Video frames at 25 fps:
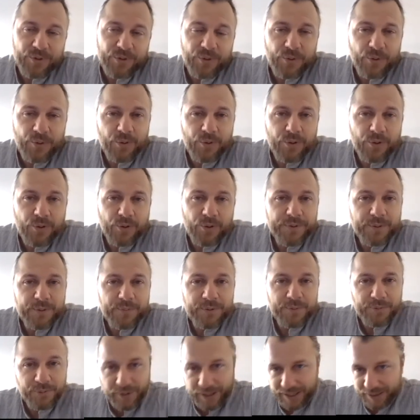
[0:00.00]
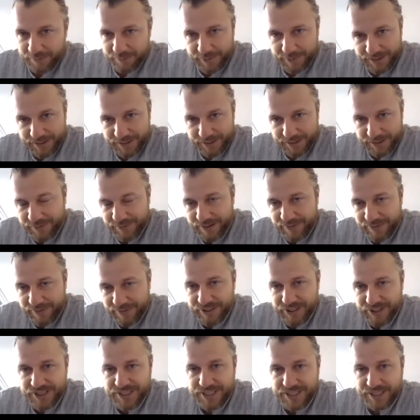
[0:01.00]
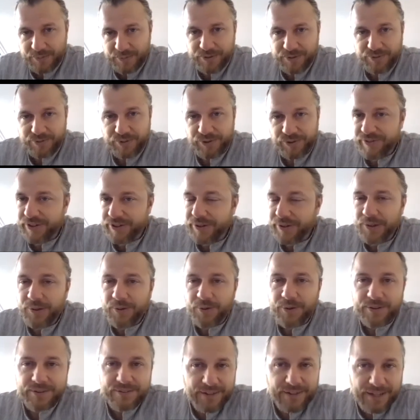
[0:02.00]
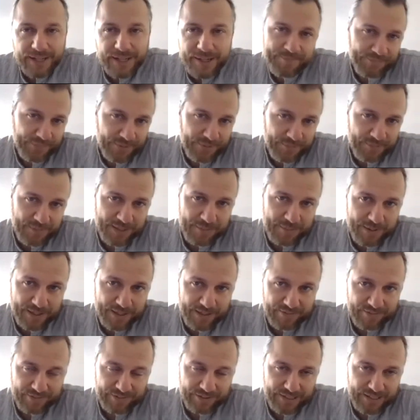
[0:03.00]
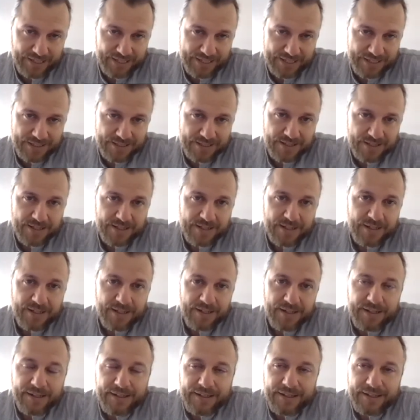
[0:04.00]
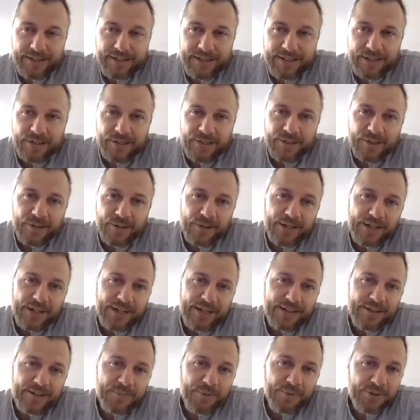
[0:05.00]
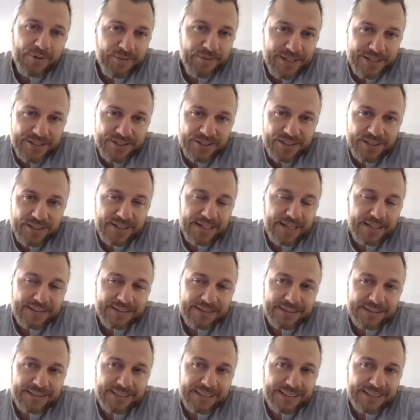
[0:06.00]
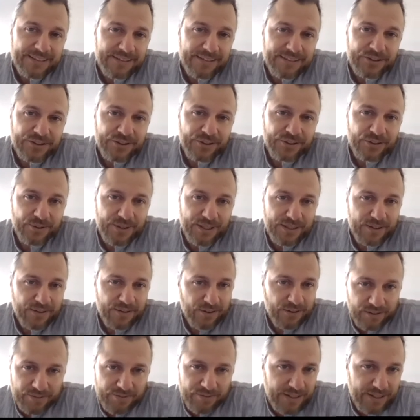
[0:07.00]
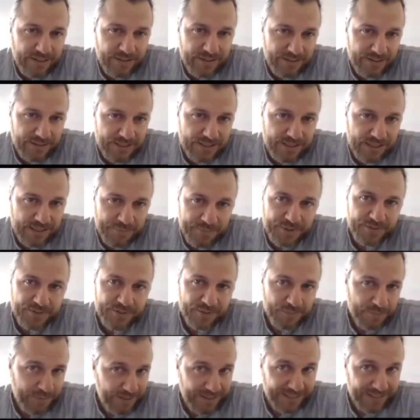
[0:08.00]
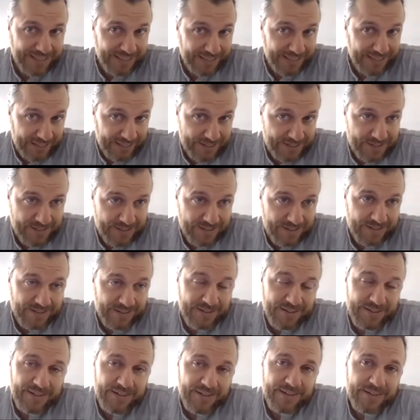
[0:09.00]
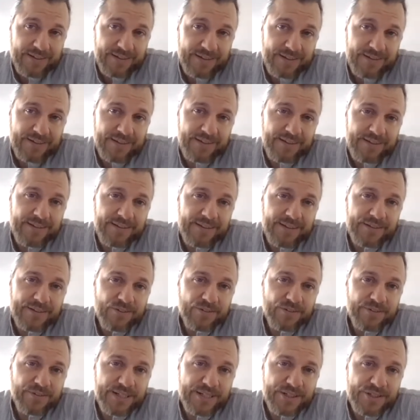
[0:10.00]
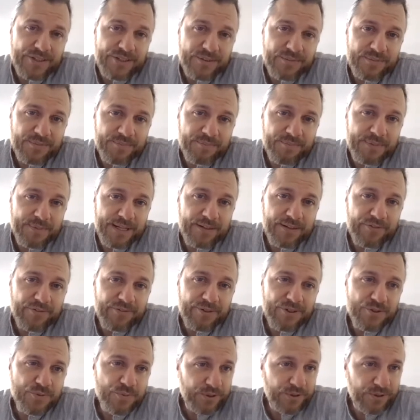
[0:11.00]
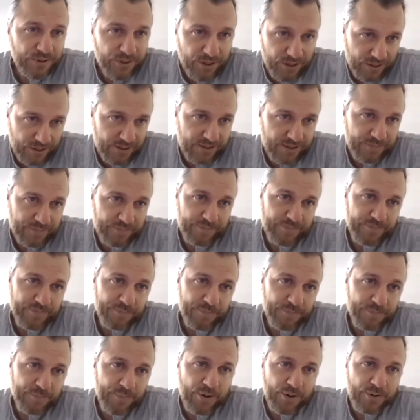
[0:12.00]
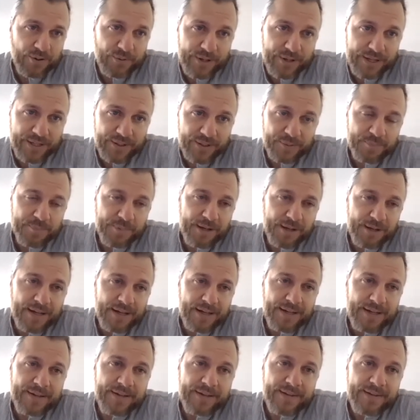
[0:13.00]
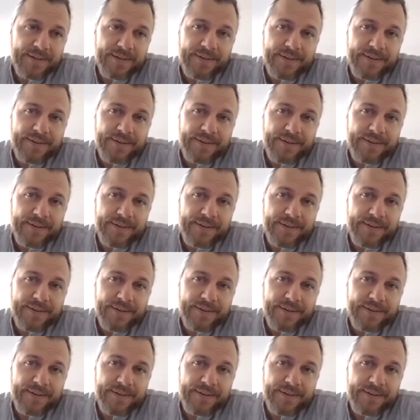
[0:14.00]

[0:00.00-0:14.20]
or people who had been in the refugee settlement for a very long time may benefit less. And the moderation analyses actually showed that none of that seemed to be the case. The intervention benefits were not moderated by